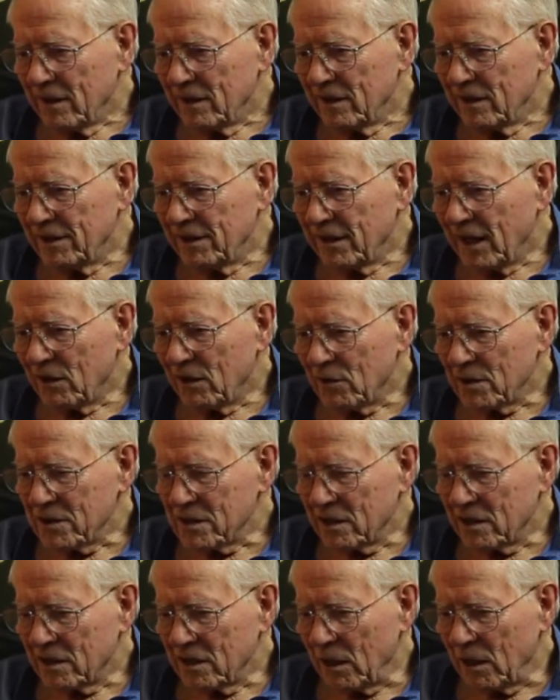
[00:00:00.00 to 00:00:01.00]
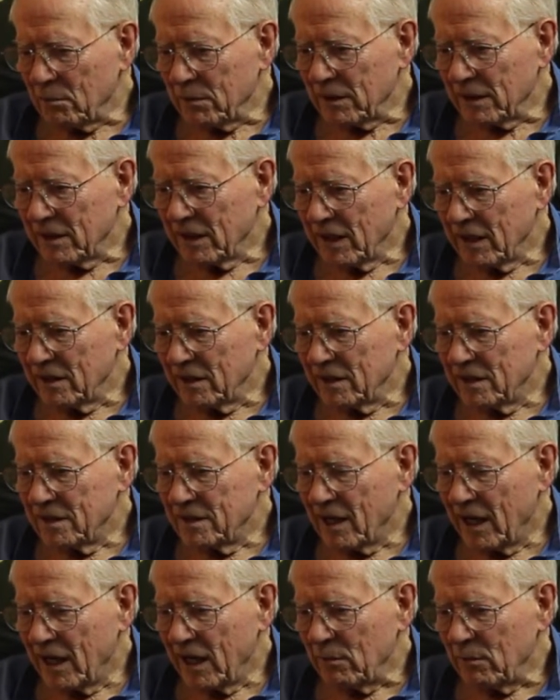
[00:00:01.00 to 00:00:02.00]
And that was a complicated
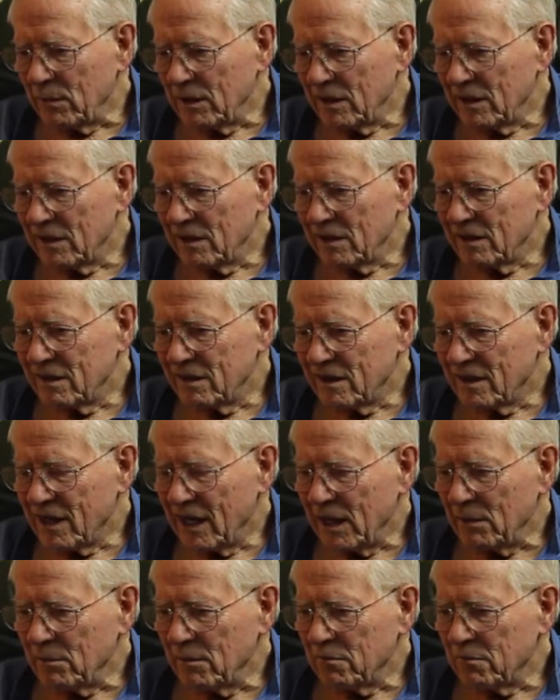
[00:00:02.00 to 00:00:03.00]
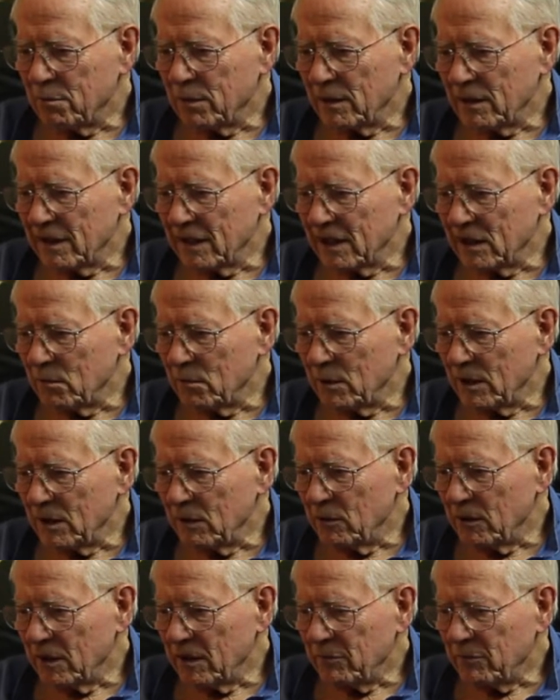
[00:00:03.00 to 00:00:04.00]
time in the time of polygamy
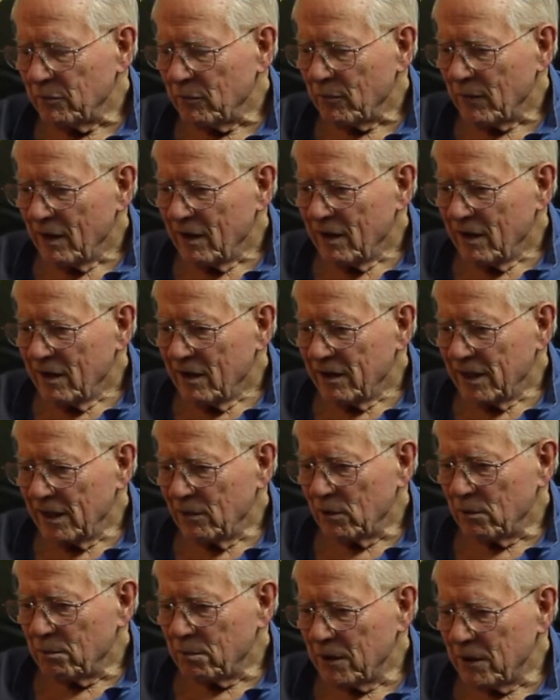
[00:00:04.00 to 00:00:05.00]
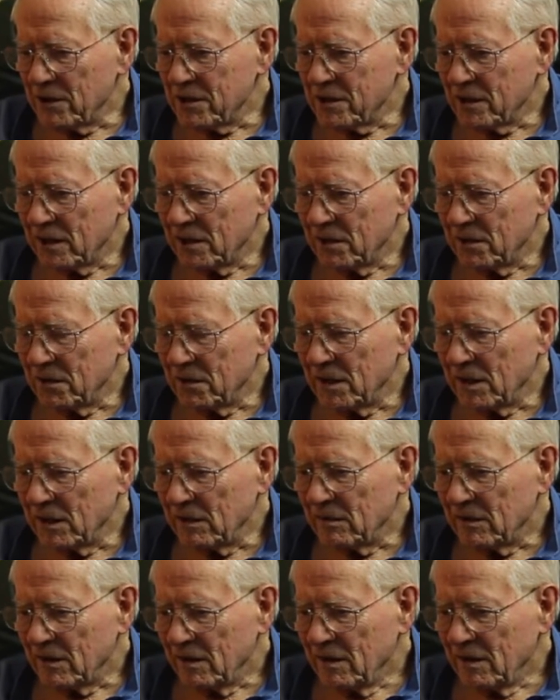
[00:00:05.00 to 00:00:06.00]
when they were
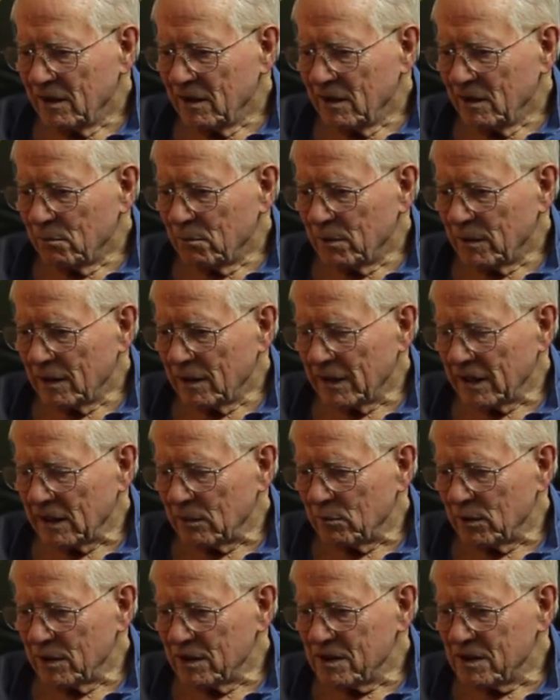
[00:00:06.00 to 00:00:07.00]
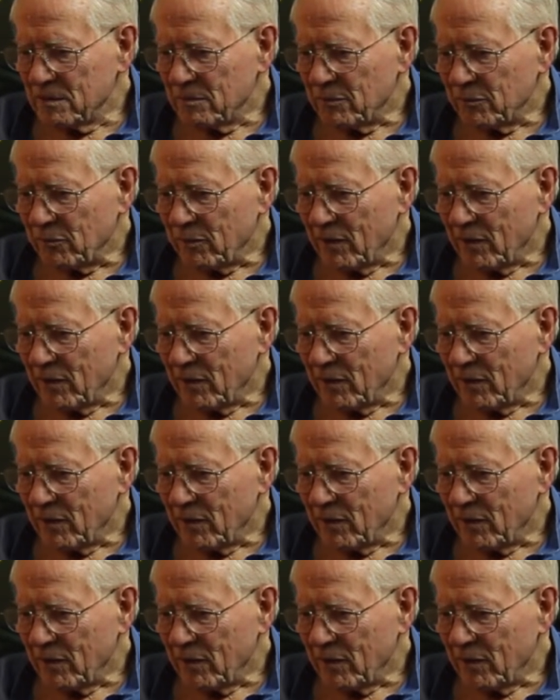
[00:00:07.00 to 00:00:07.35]
persecuting polygamists.